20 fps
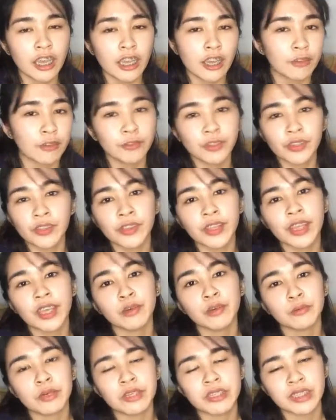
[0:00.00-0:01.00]

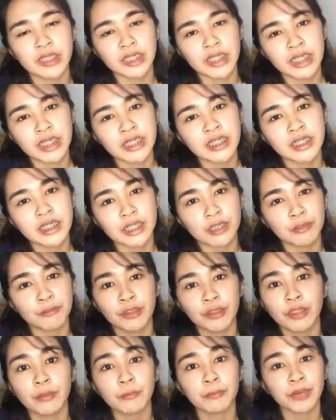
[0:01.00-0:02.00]
Everything was easy
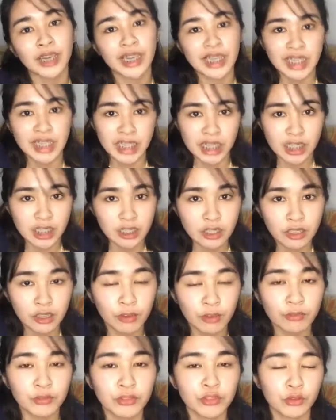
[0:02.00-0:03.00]
with the presence
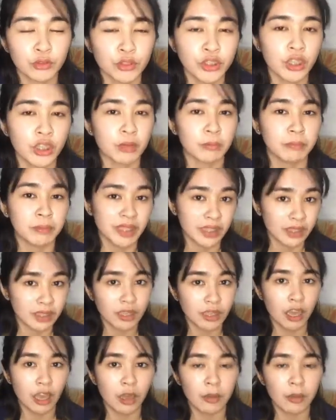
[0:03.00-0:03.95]
of social media.